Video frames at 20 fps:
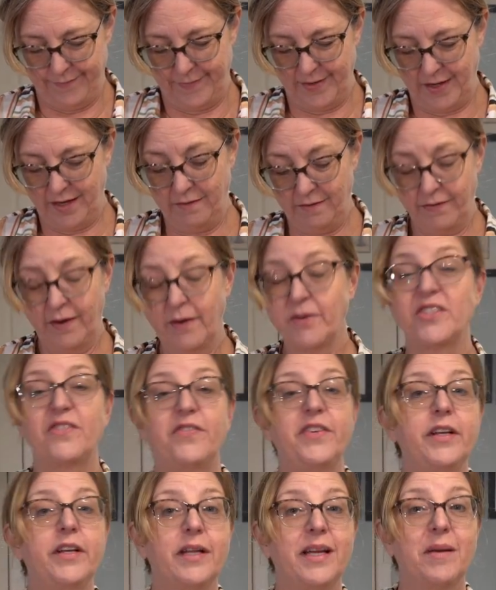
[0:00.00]
If I was
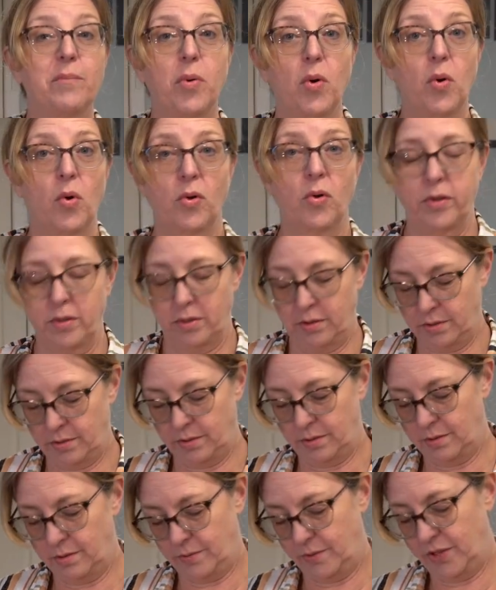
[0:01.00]
feeling bold,
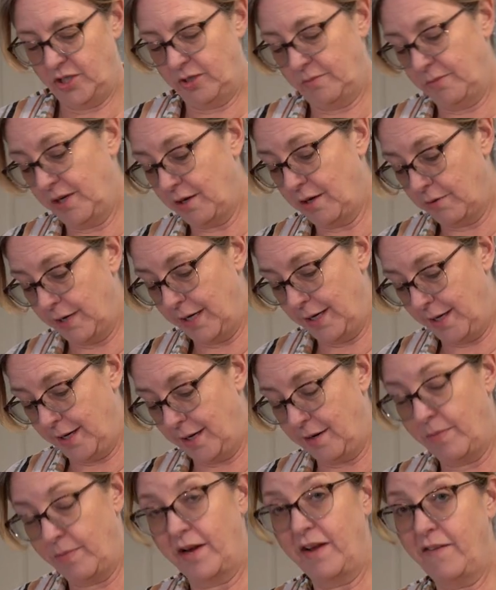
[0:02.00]
which I'm not right
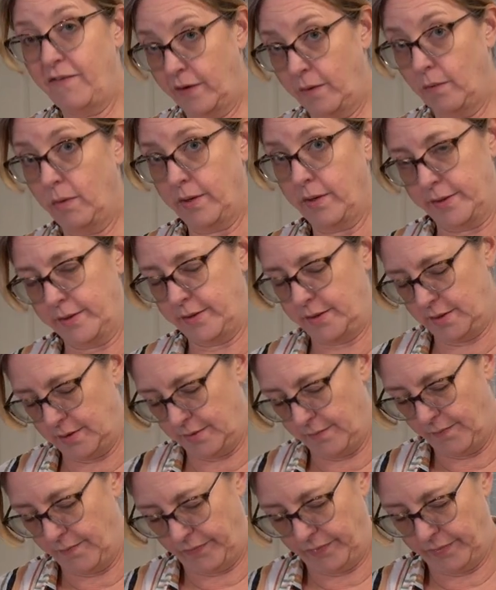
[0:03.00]
now, but if I was,
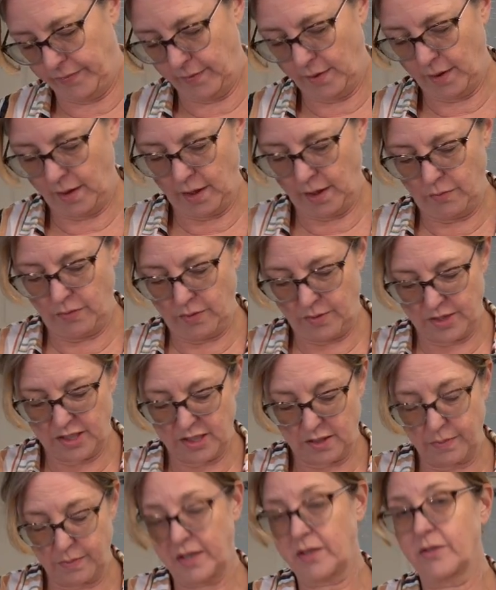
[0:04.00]
I would
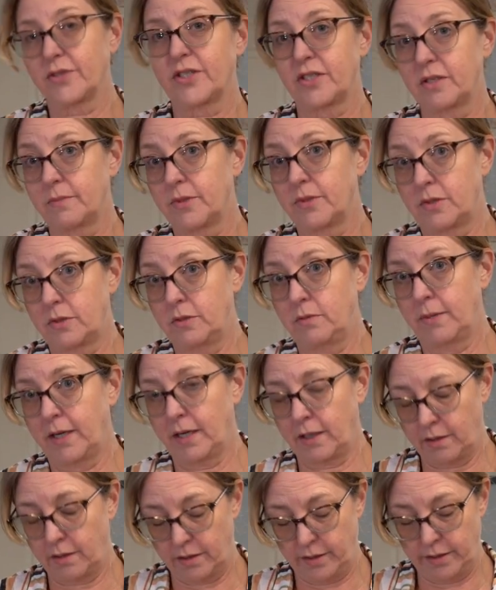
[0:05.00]
sprinkle some
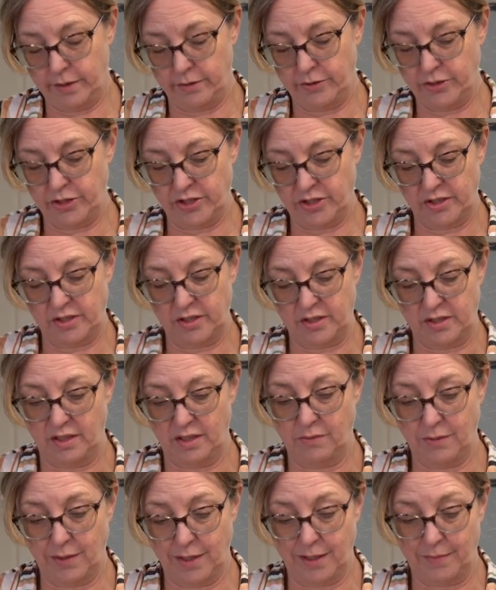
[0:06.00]
sumac on here just to see
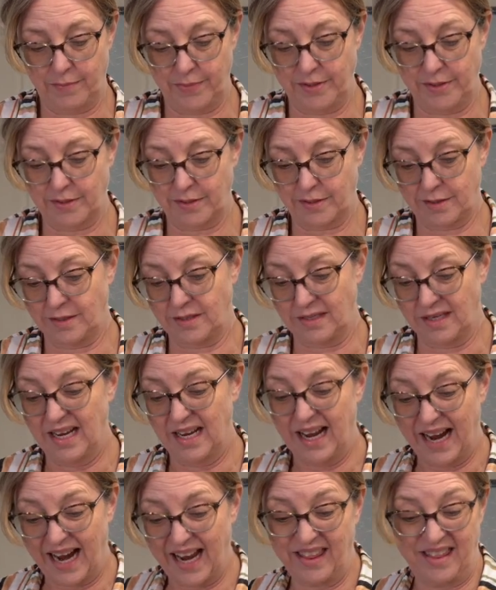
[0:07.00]
what happens, because
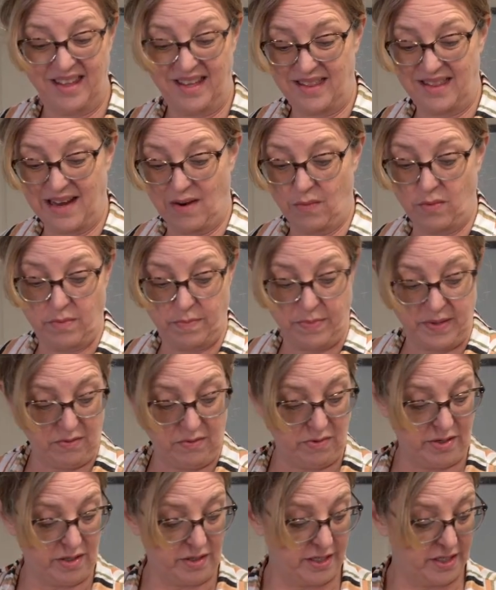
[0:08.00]
I think that would be
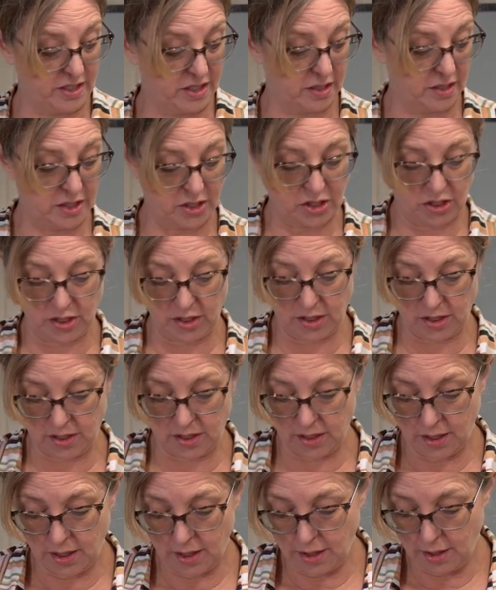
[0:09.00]
really delicious.
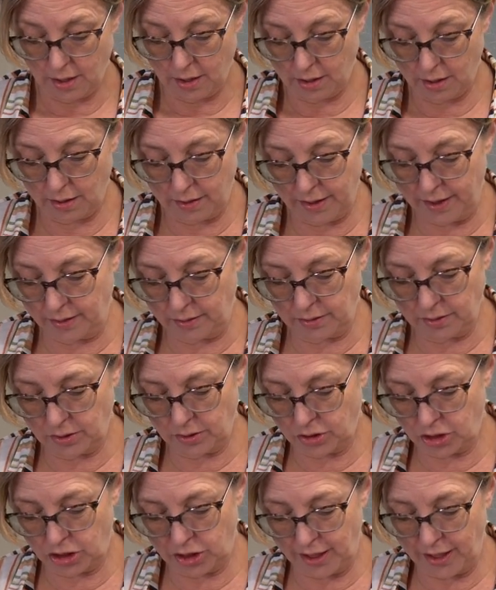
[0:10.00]
All right, a little
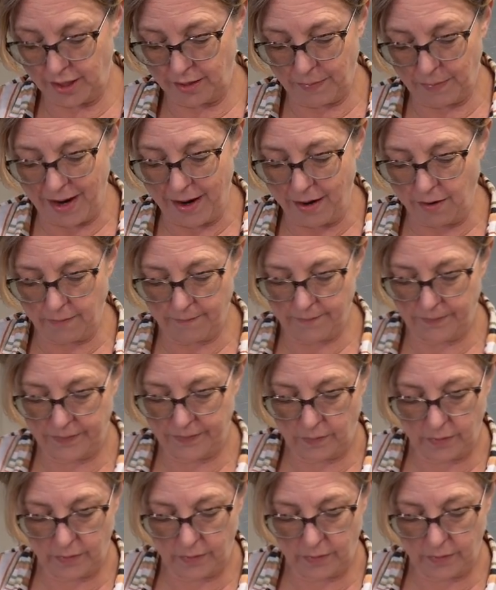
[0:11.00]
shake about.